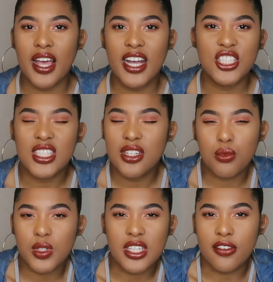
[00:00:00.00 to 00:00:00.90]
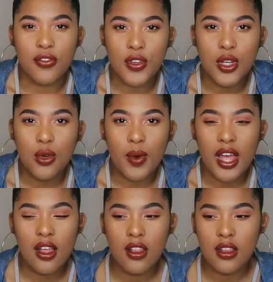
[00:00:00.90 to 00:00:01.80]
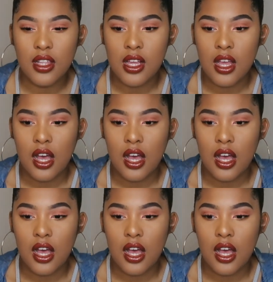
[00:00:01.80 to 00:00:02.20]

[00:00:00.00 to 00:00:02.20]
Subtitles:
Like I just didn't really feel well.